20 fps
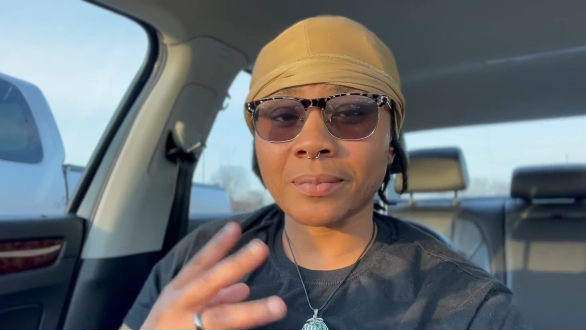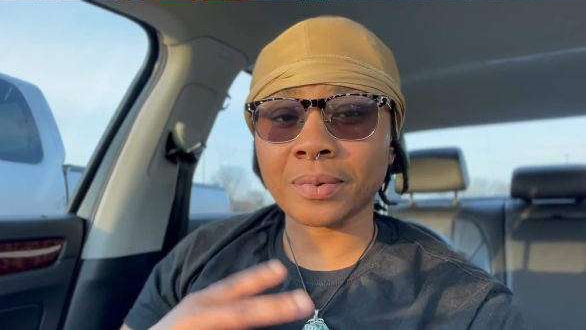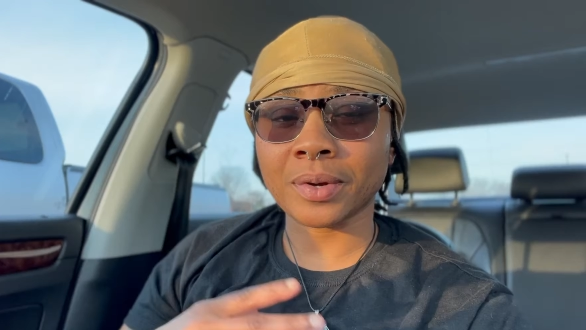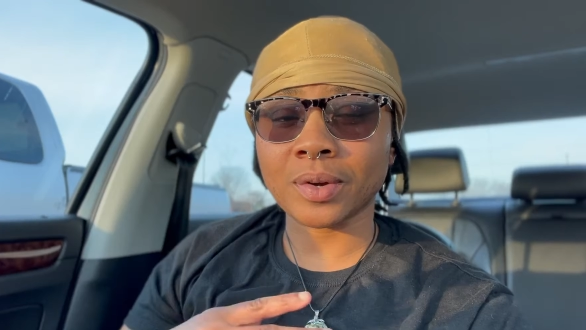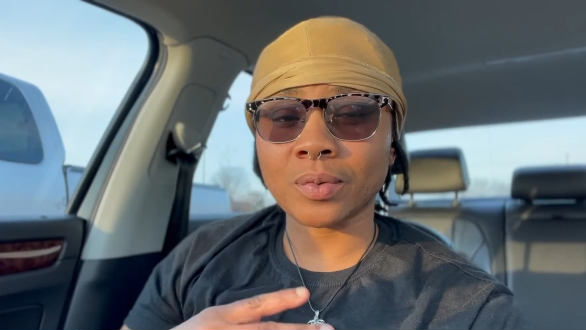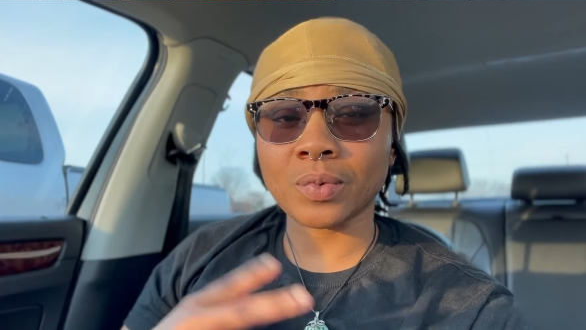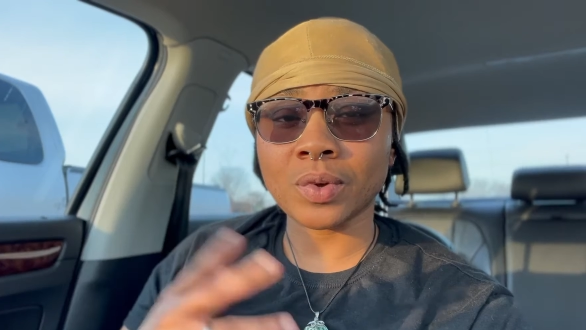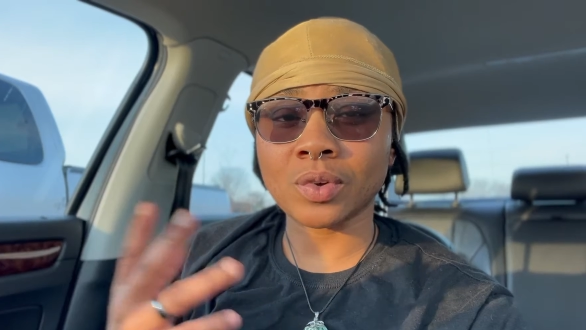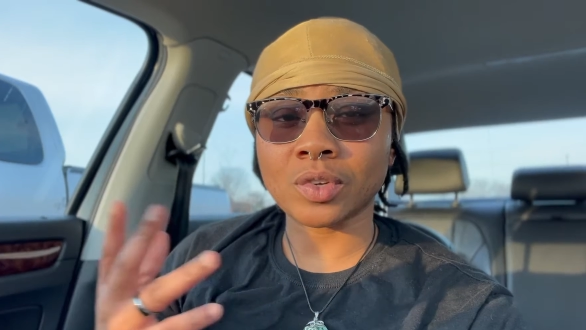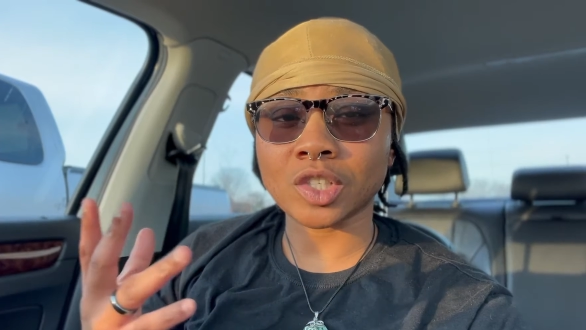
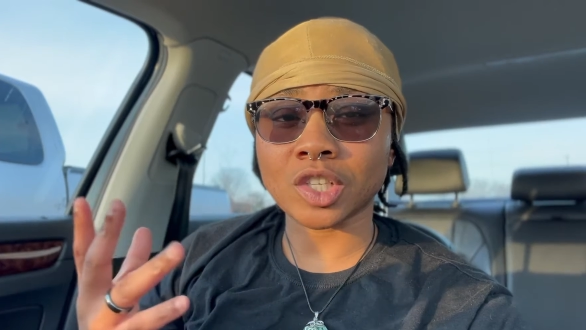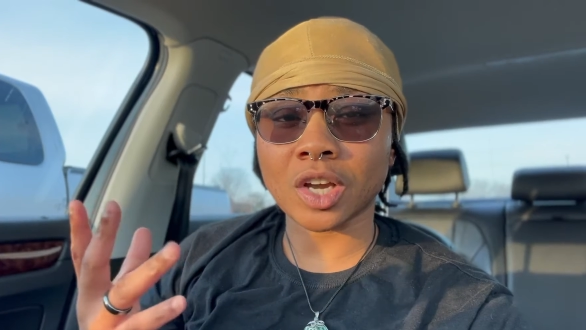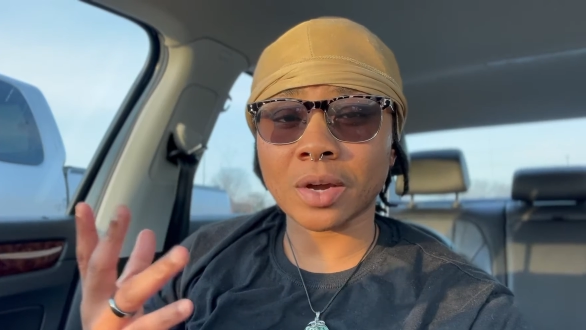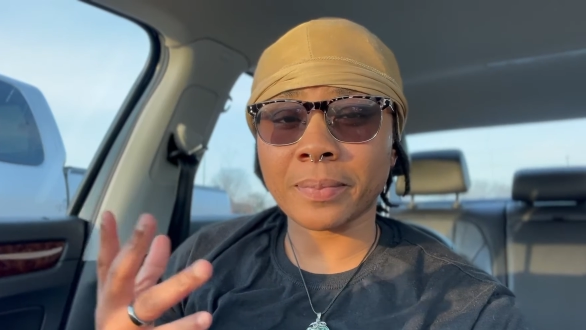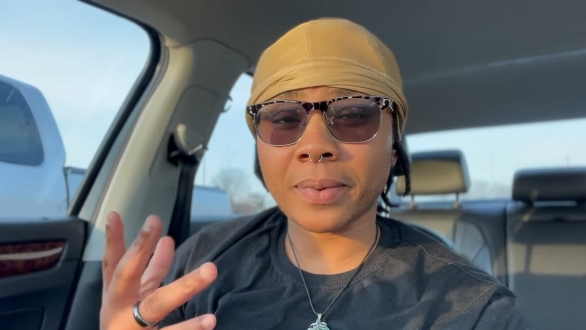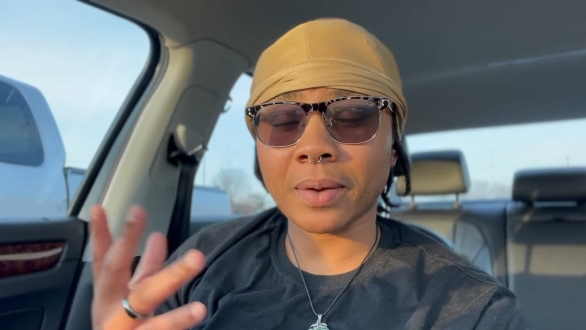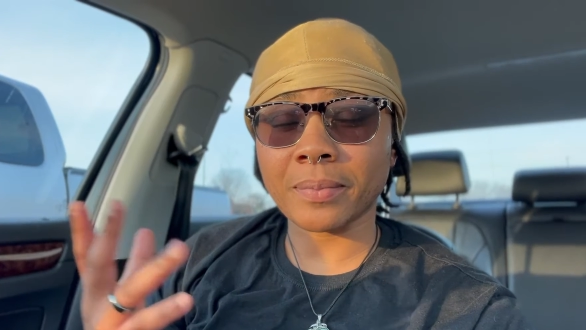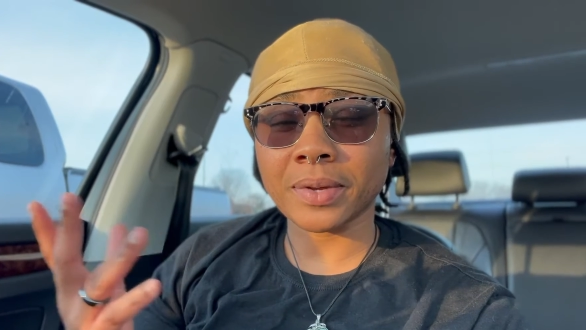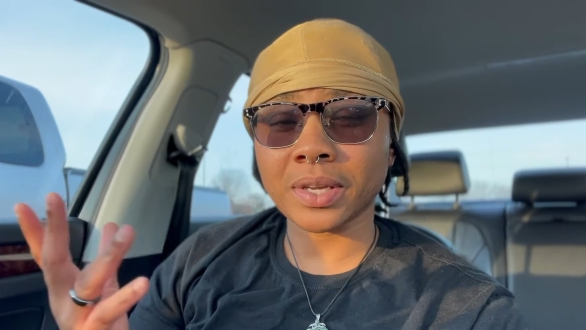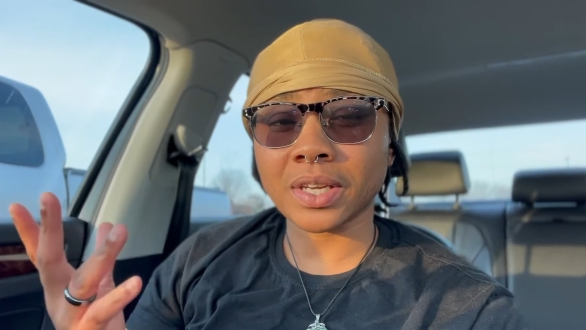but we're going to talk
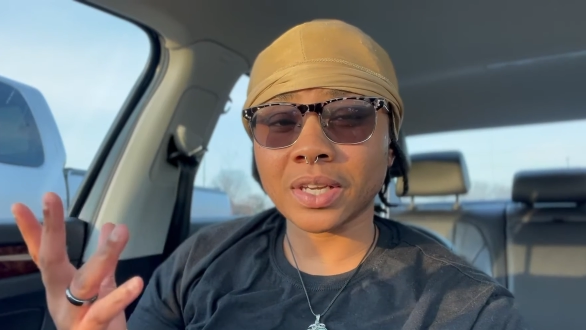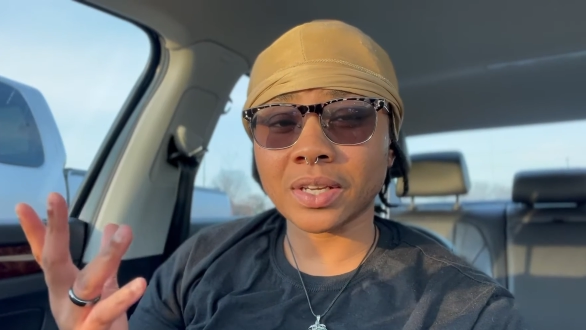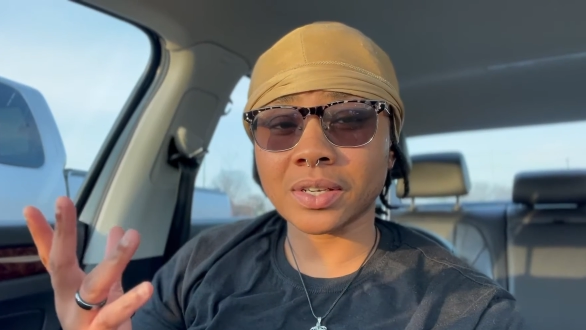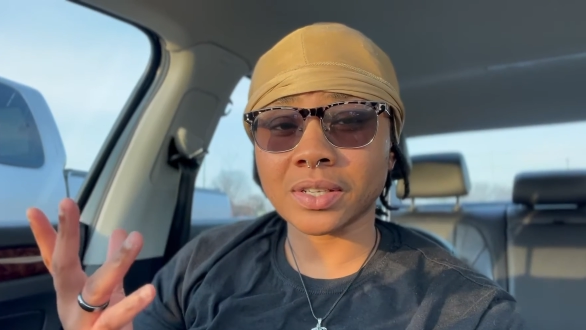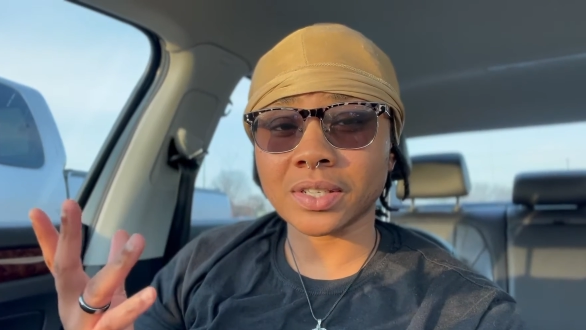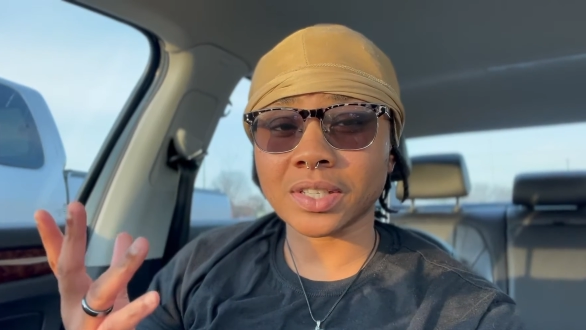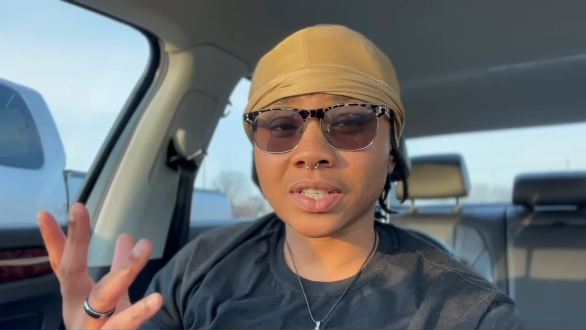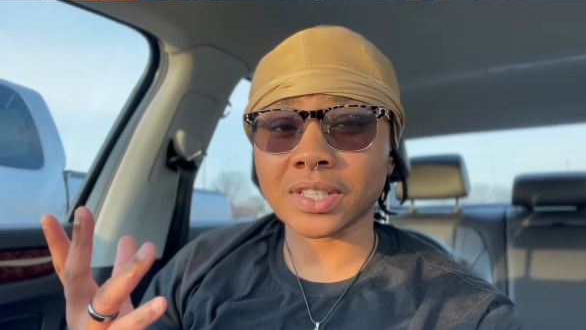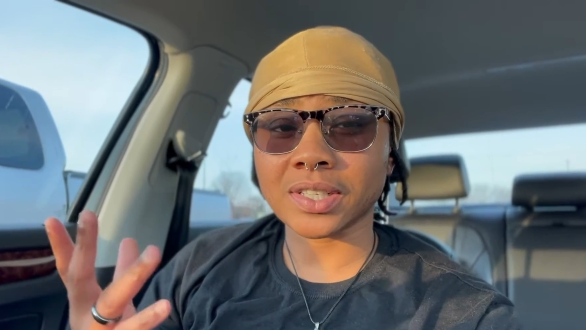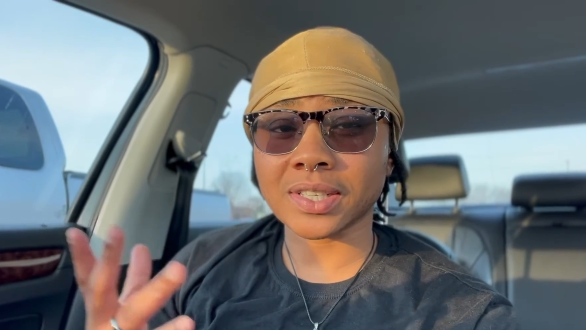about
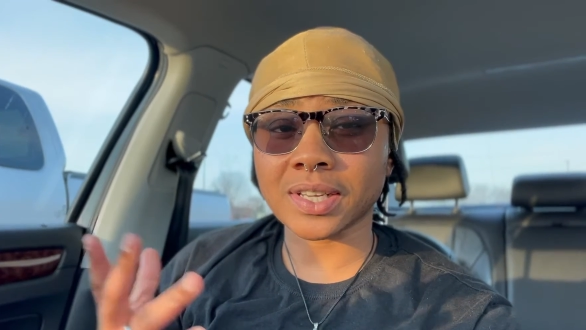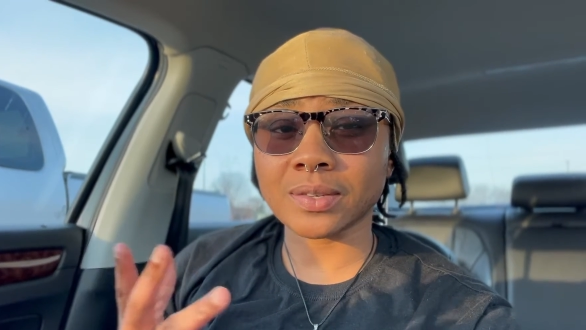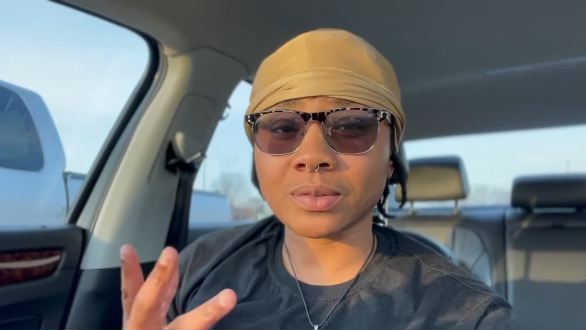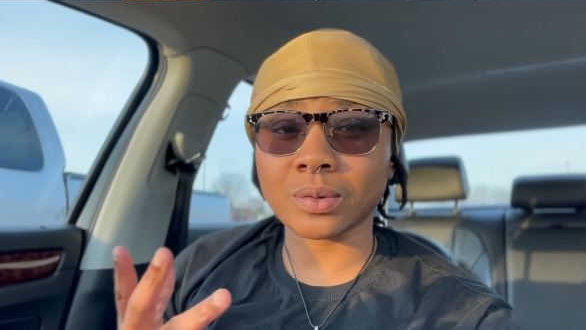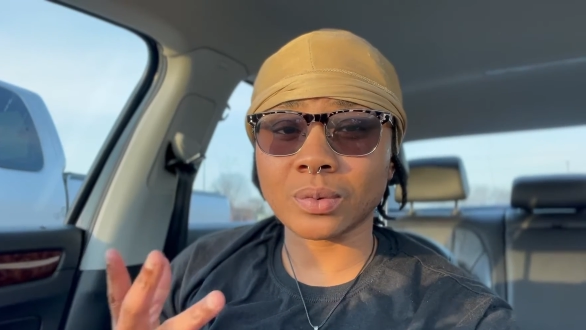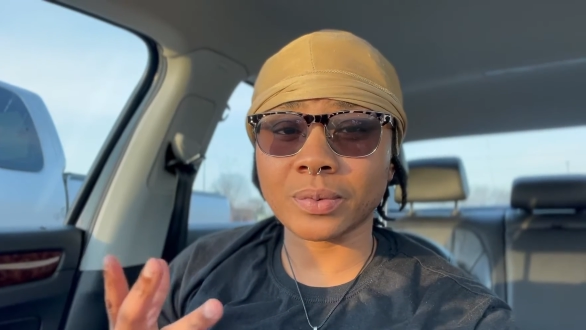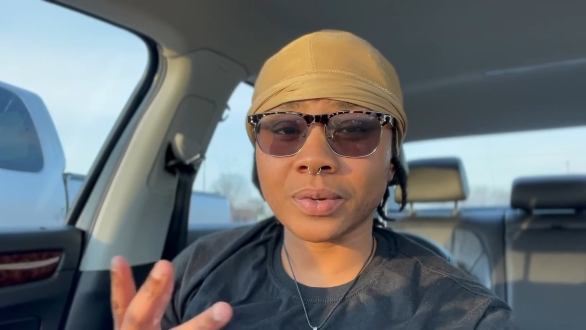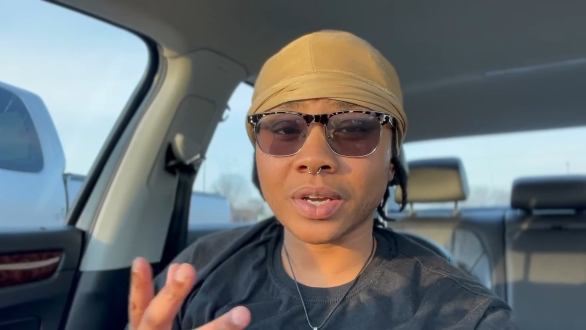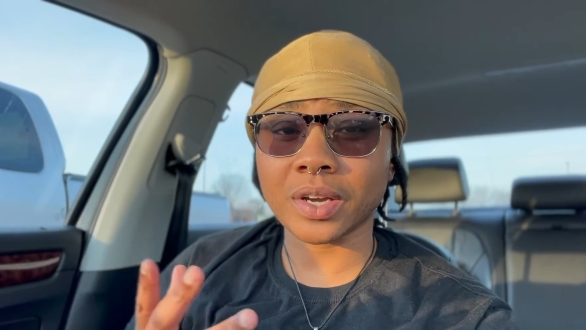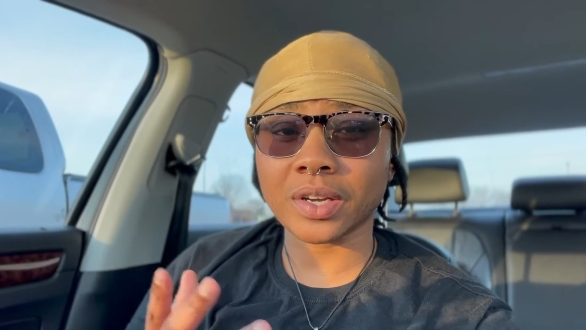beginners because that's
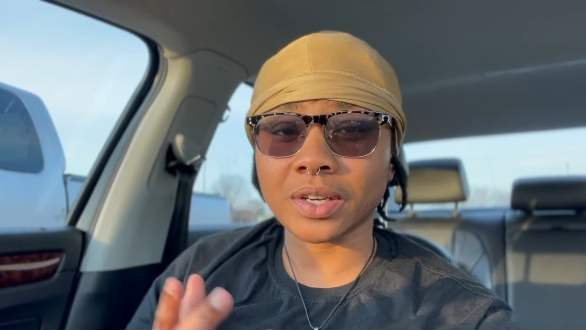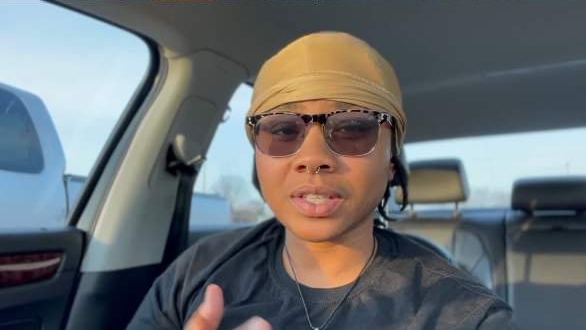what we are.